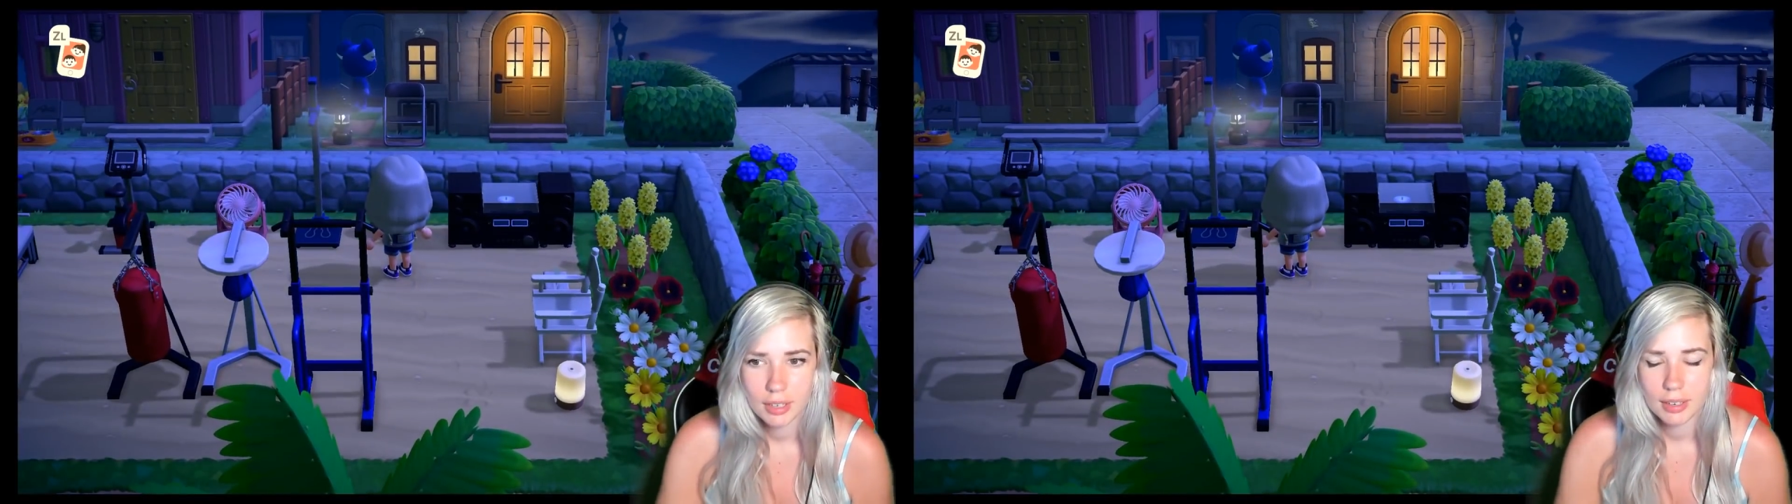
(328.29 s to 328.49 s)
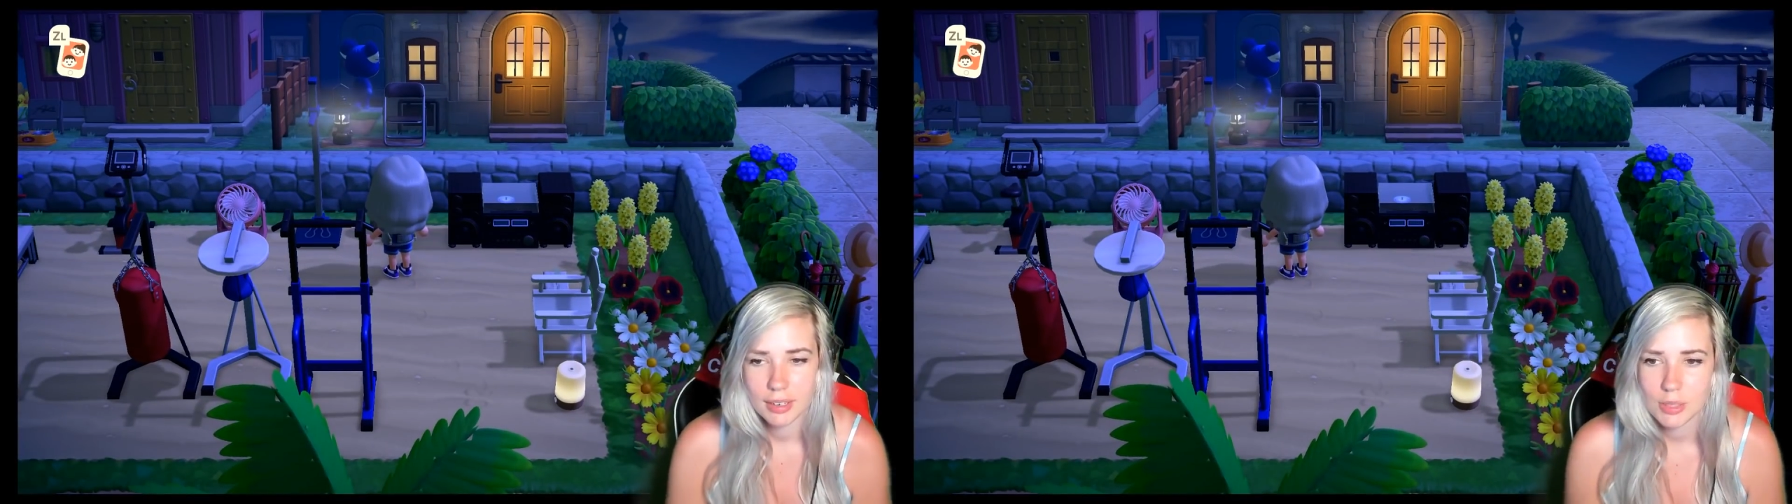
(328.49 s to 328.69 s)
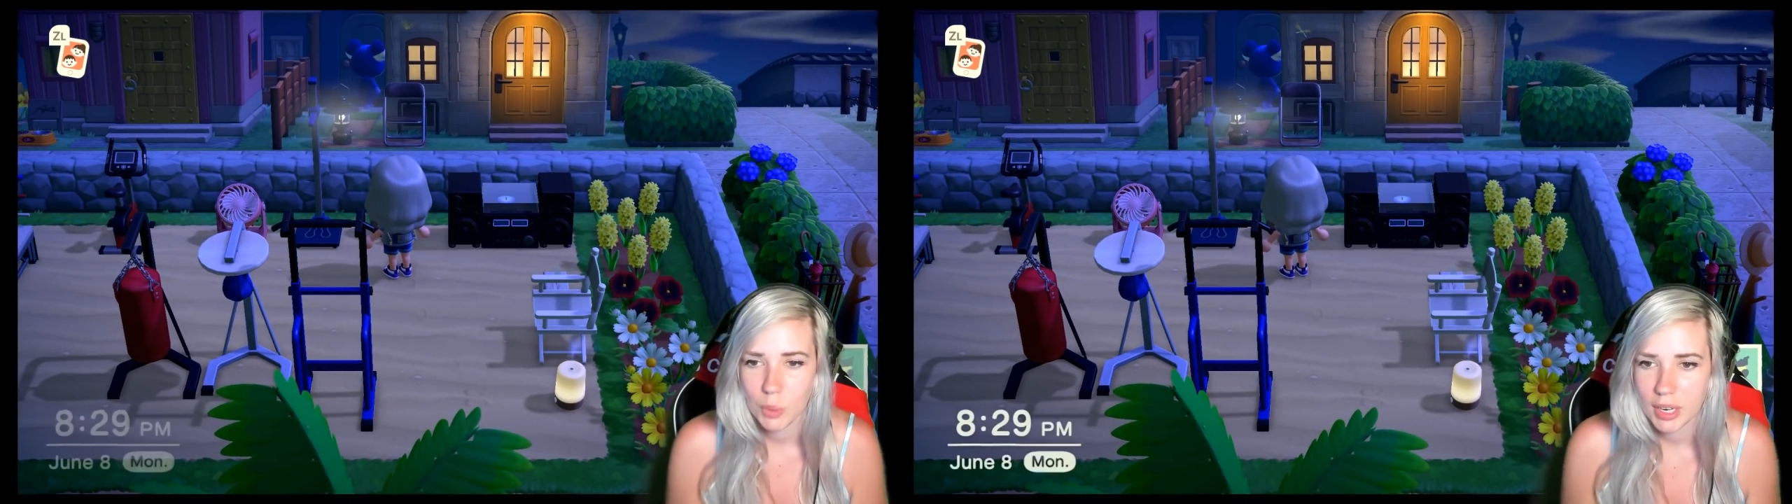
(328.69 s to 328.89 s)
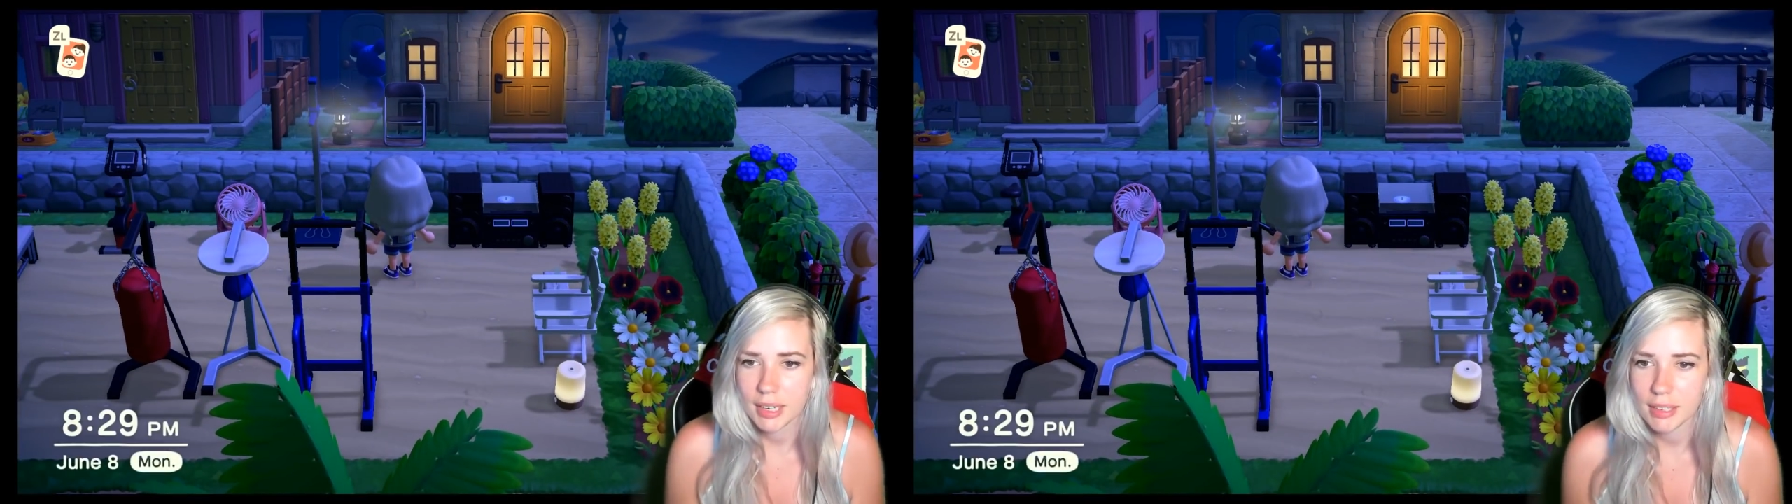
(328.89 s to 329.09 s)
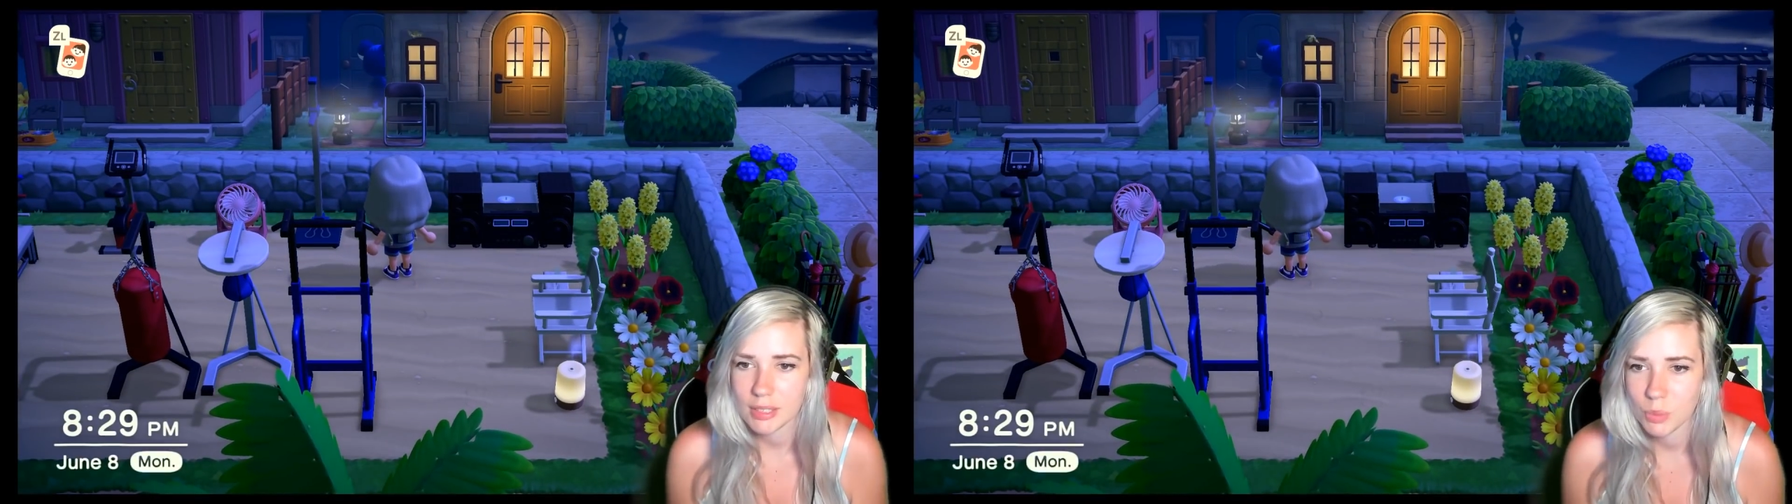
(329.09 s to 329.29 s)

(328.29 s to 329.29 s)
It is what it is.